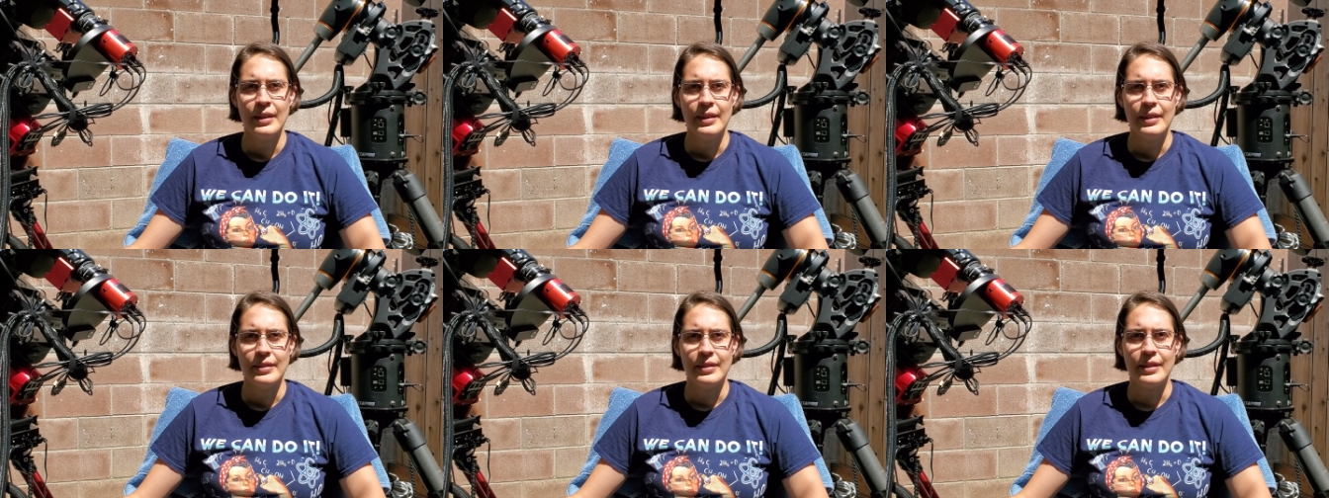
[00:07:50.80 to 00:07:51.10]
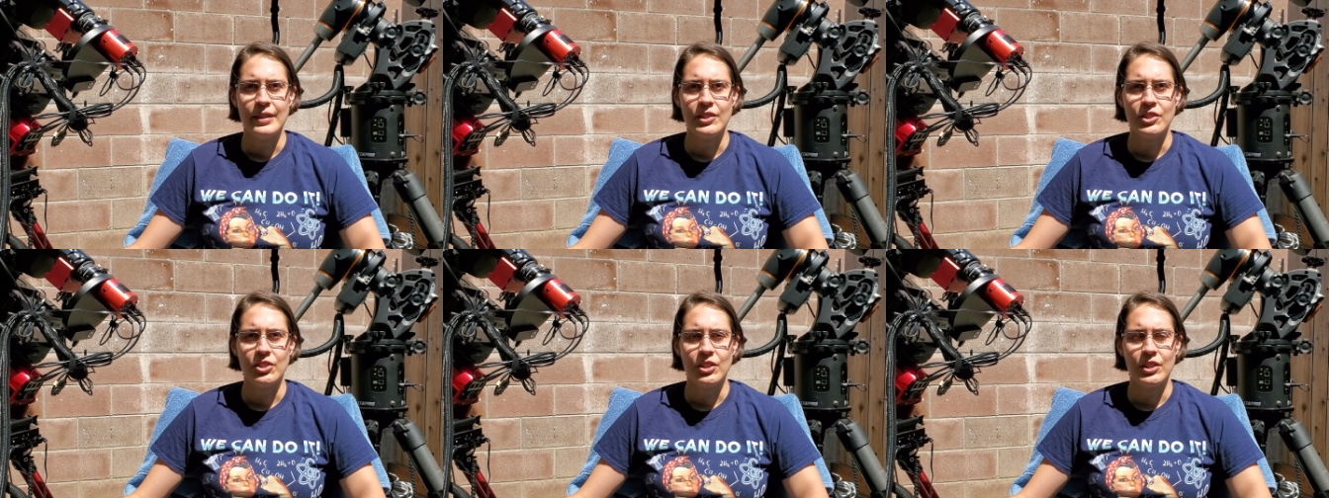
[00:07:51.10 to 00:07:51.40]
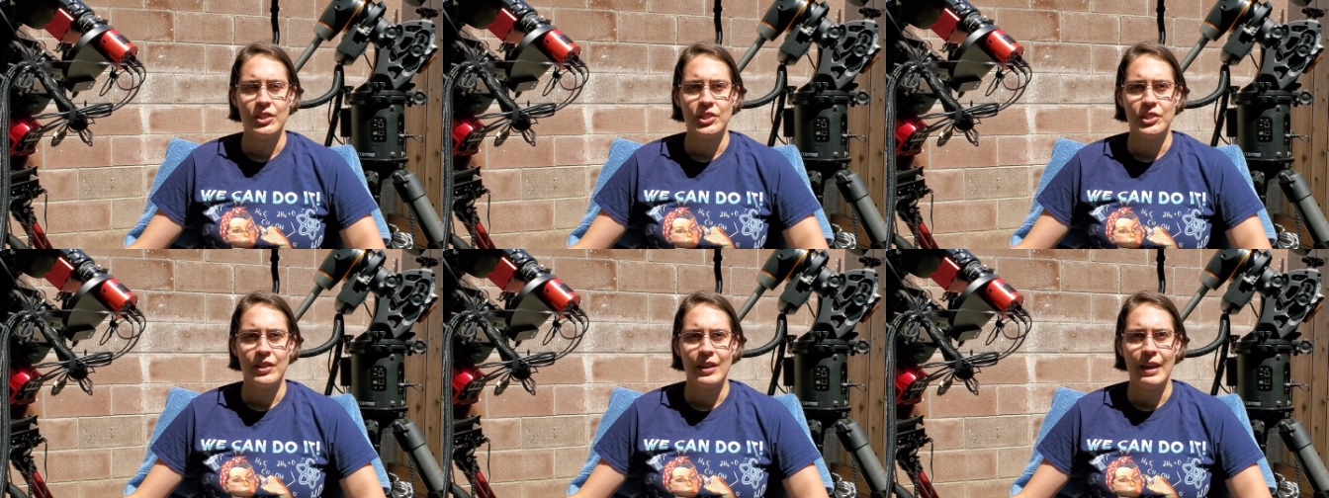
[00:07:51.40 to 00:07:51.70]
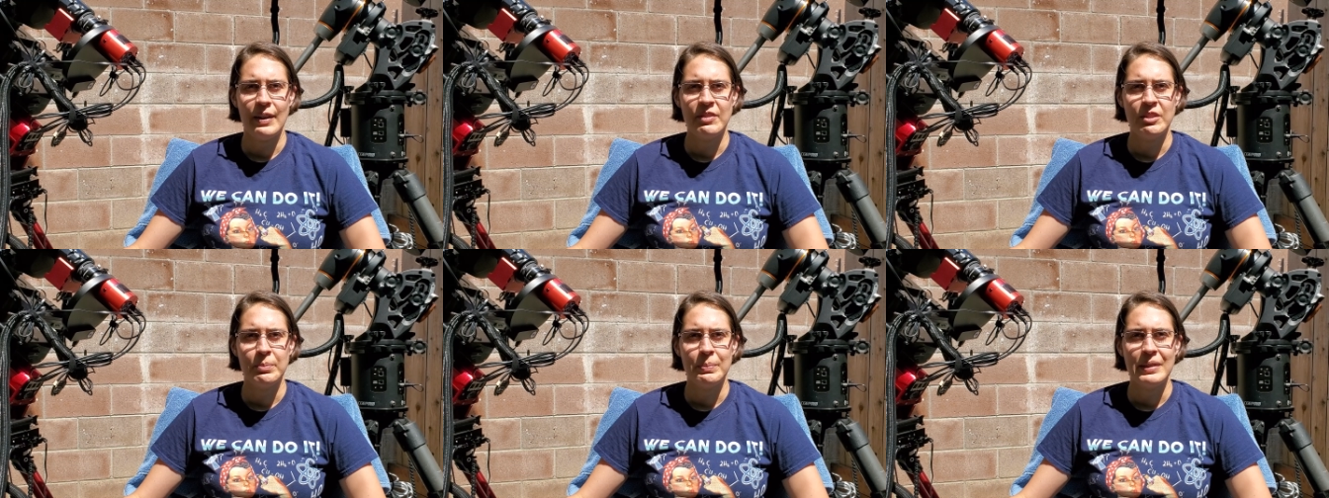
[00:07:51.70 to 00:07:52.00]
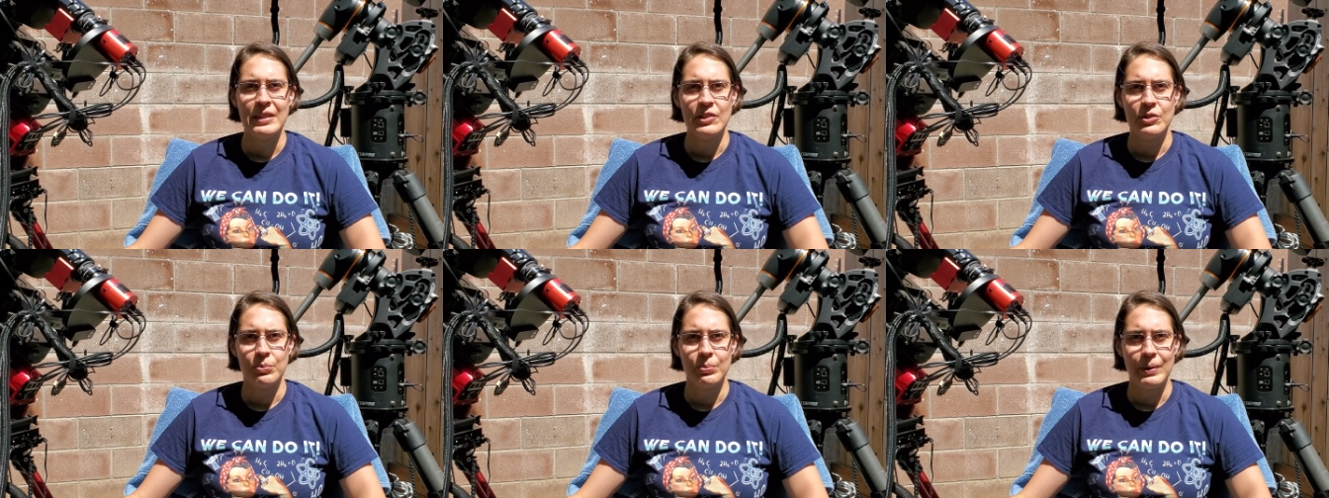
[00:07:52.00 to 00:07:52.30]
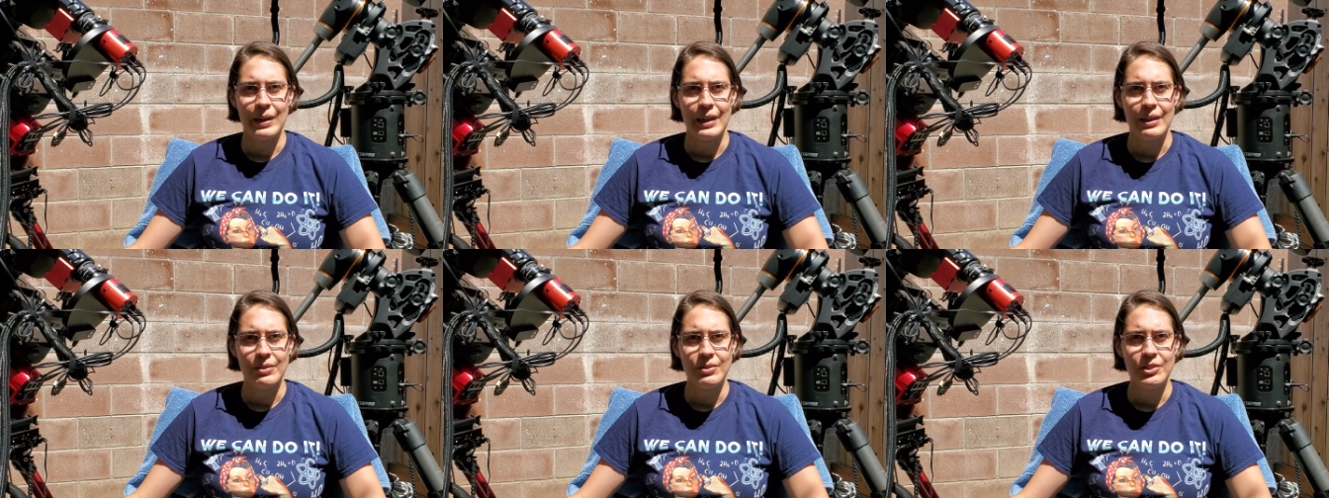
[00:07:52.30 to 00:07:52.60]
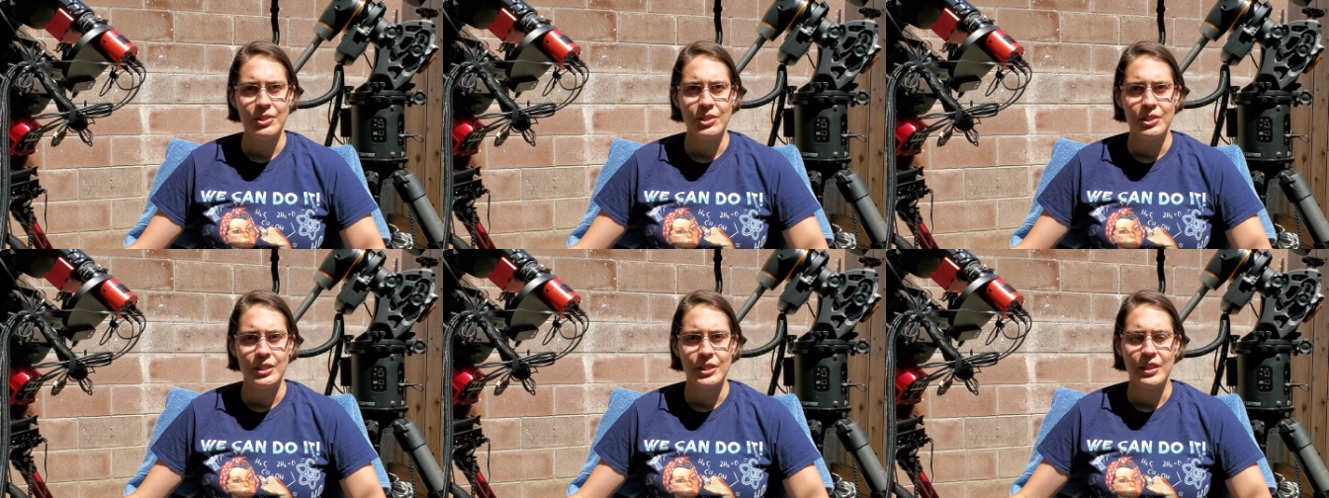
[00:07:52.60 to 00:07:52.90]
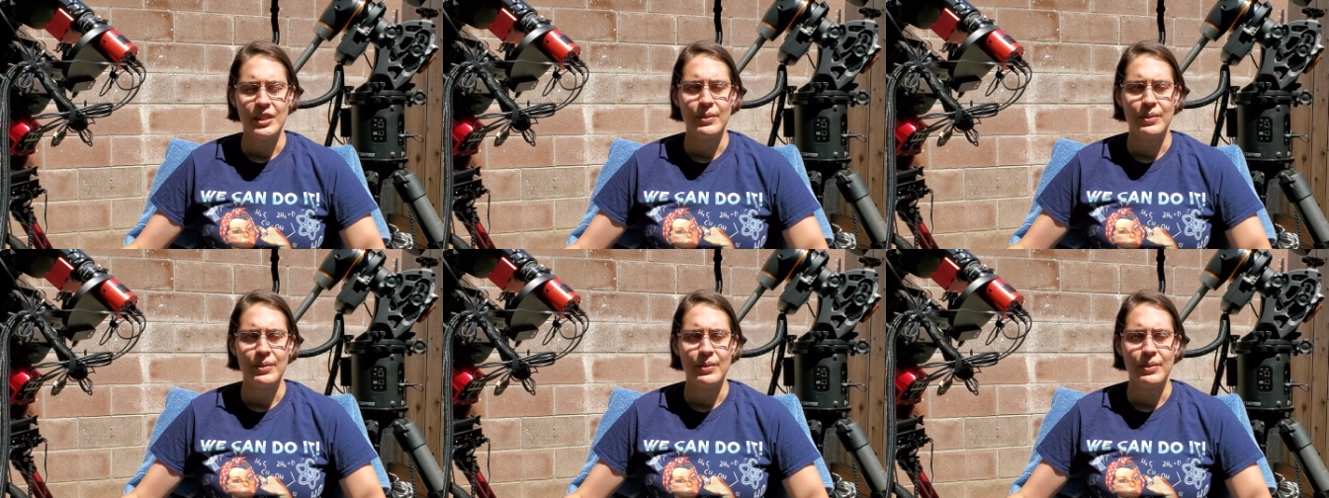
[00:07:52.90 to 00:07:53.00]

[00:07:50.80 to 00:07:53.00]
These stars don't have to be as round. You know,